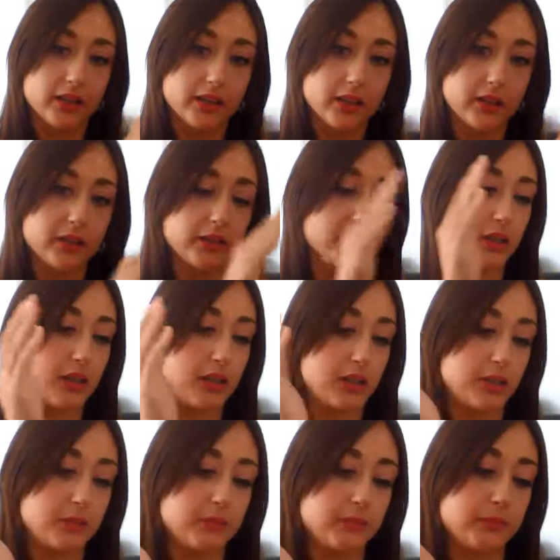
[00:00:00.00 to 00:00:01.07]

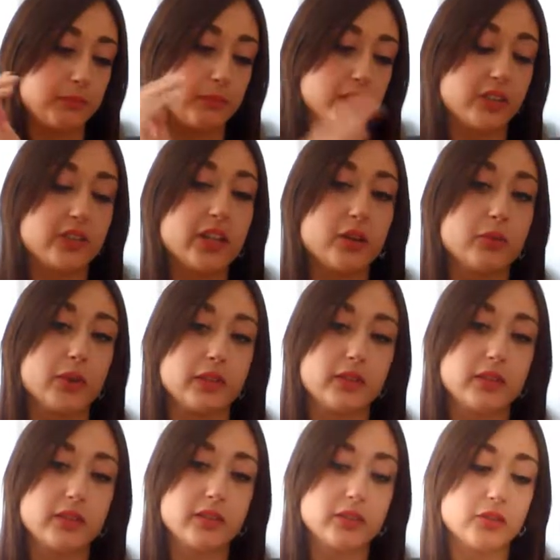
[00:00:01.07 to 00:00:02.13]
the
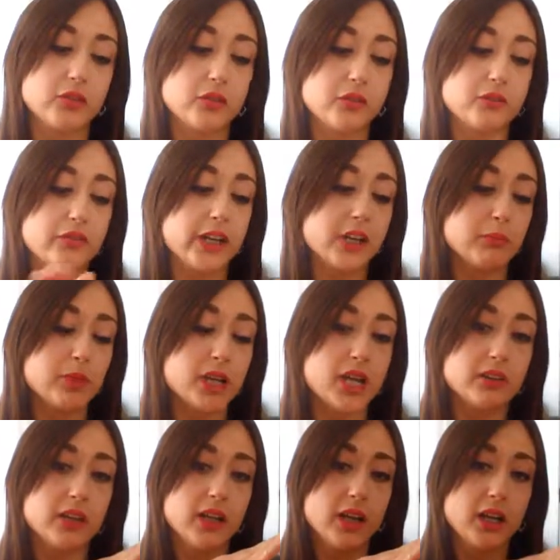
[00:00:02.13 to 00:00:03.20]
sequence. So think
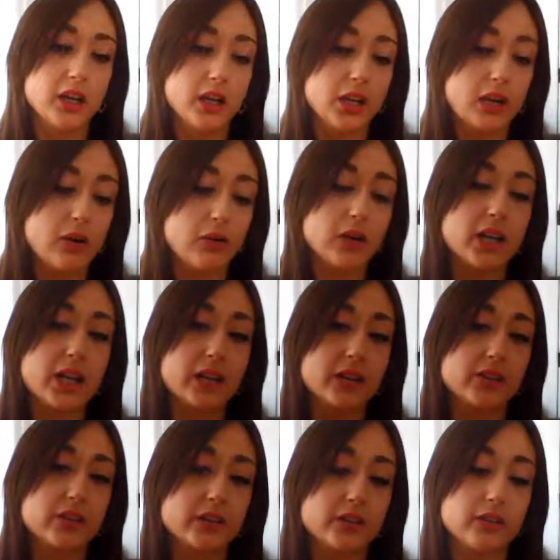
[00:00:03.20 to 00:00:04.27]
about how one
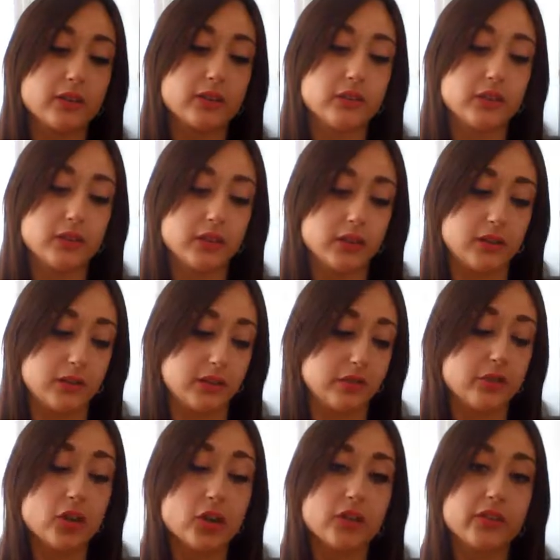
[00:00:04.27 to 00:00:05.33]
action
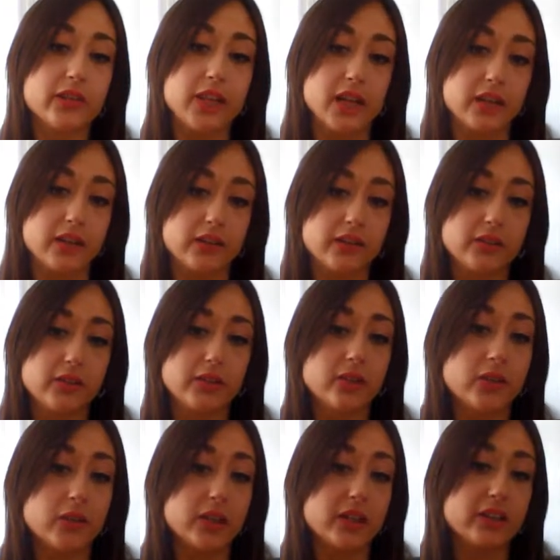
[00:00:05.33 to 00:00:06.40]
follows the other.
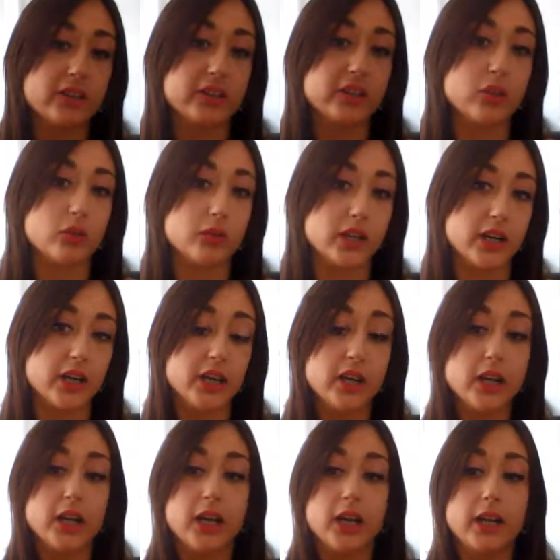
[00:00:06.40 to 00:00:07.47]
So what is the order?
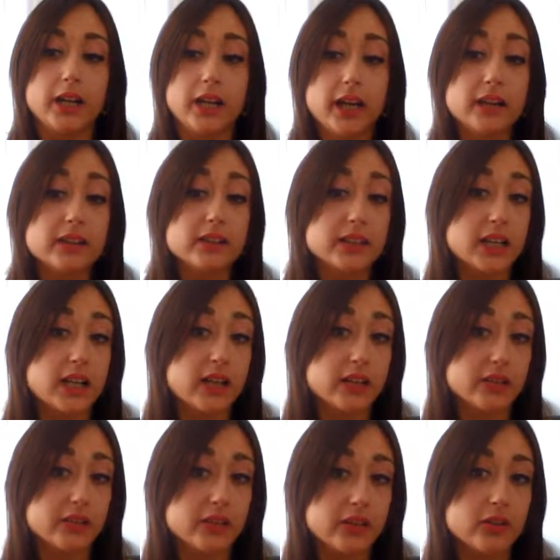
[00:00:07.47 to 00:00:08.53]
And that
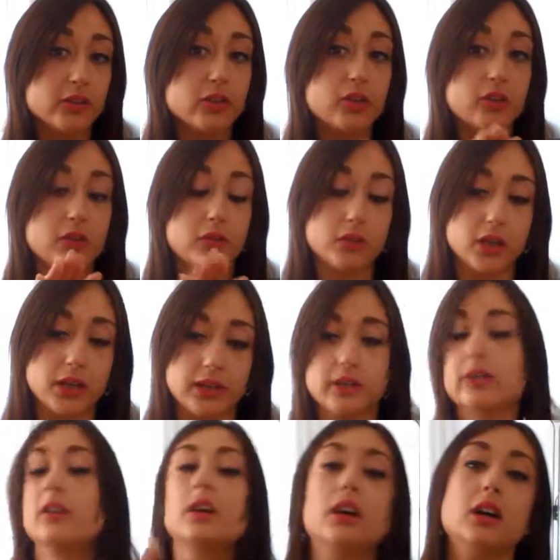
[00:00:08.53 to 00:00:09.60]
tells you
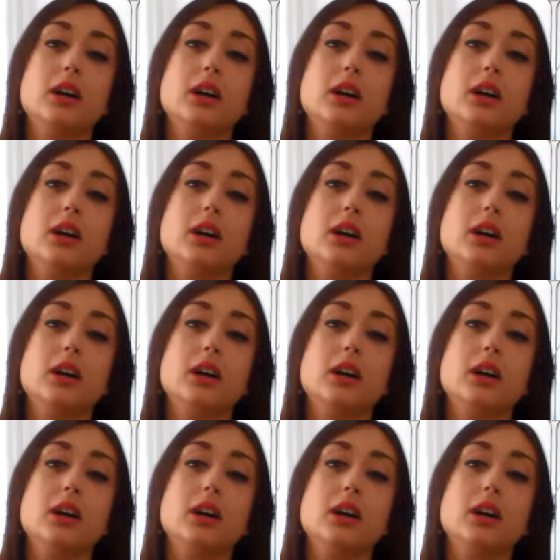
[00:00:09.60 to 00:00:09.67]
what